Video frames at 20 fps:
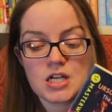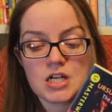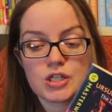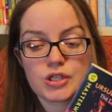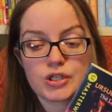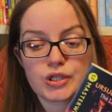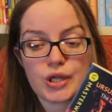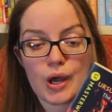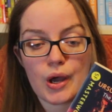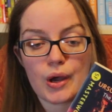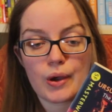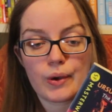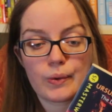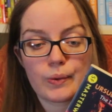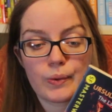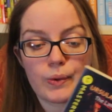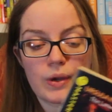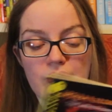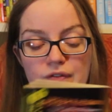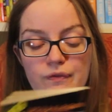
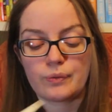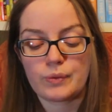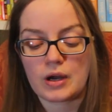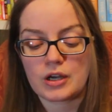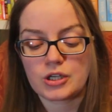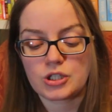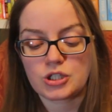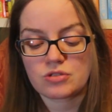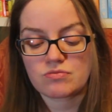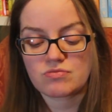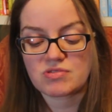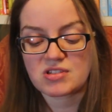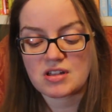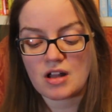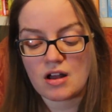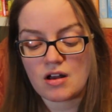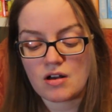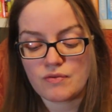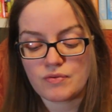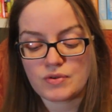So if I
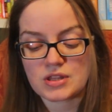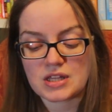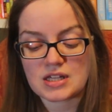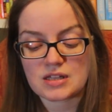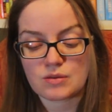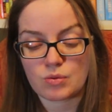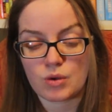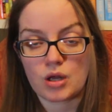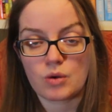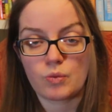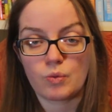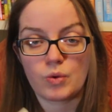start off with this one,